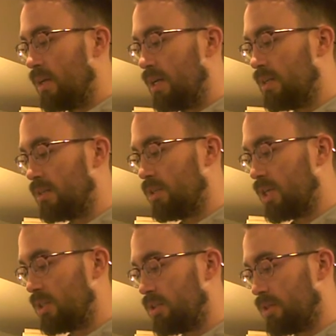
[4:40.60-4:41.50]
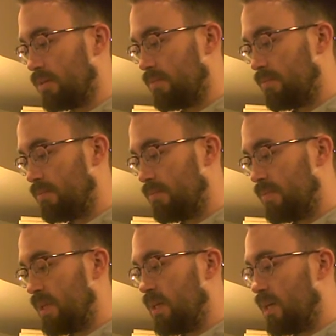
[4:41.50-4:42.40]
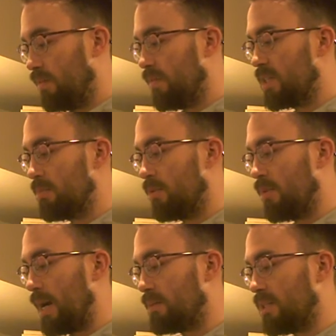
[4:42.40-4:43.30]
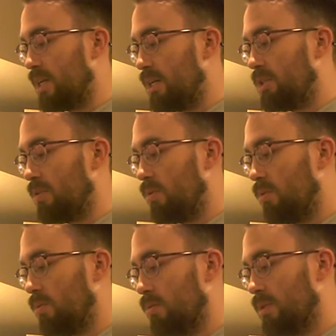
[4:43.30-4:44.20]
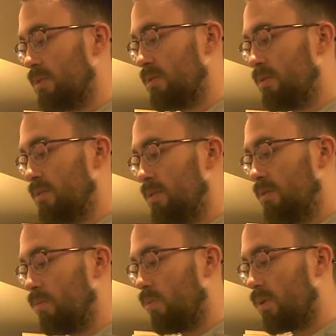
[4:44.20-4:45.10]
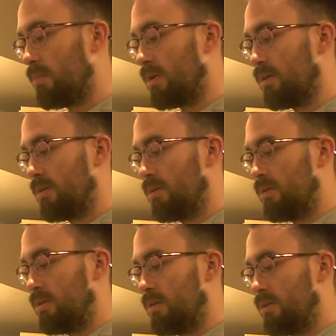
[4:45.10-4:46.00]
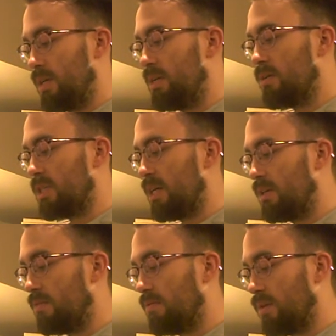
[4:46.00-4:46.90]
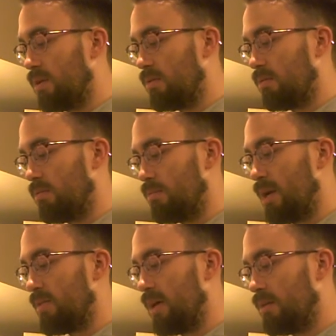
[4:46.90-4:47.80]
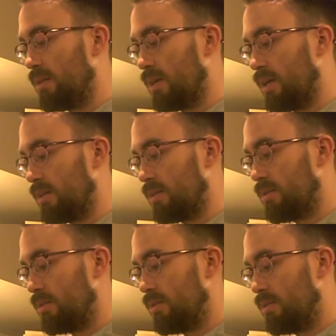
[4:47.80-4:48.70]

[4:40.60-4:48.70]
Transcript: hints gesture, invisible rapt attention holds, warmer, eater's hidden flow, mouth held against.